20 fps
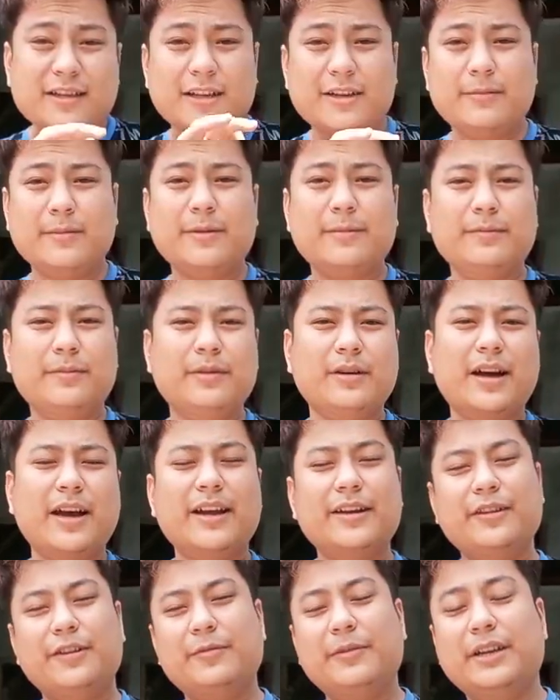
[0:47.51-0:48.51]
still remember
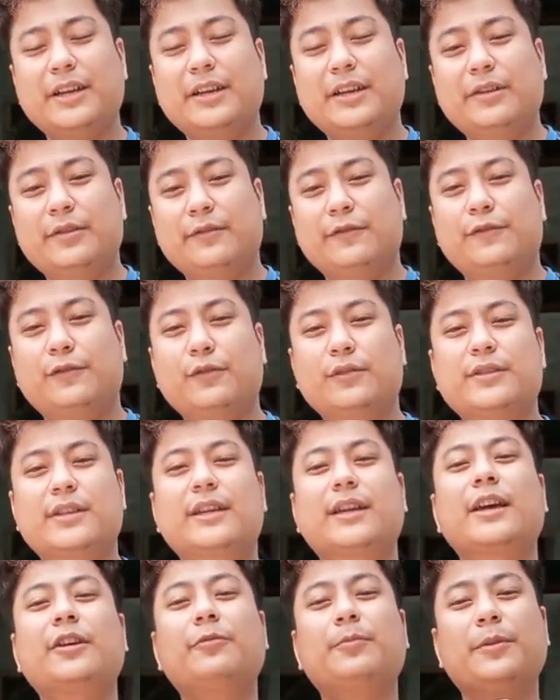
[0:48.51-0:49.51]
I had updated you folks
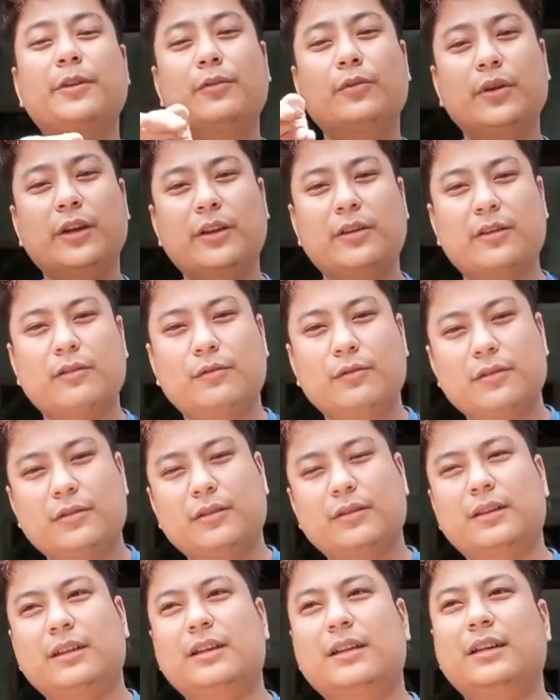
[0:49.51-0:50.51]
that I'd be going to
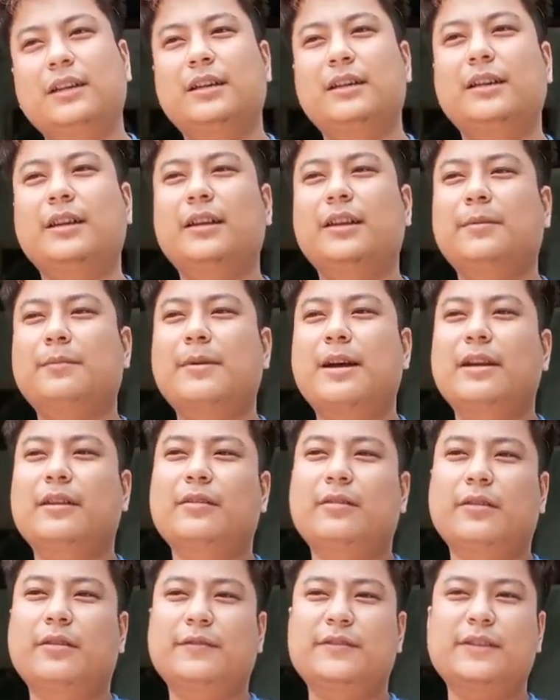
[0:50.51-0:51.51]
Kolkata in a
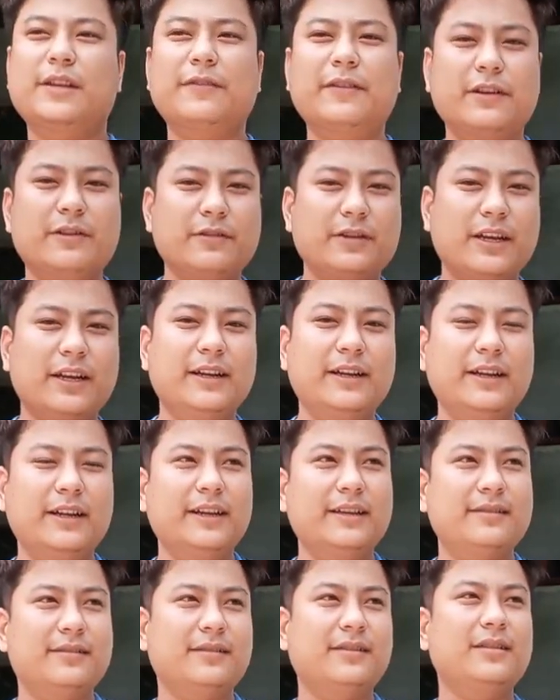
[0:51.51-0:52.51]
matter of 7 to 10
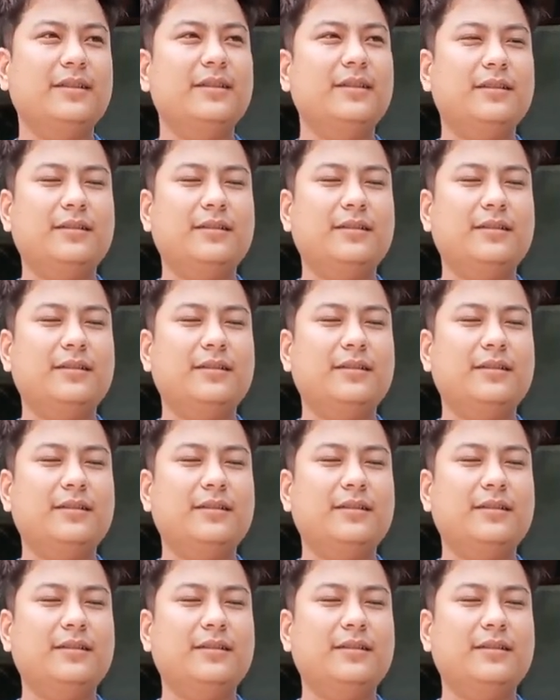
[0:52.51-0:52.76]
days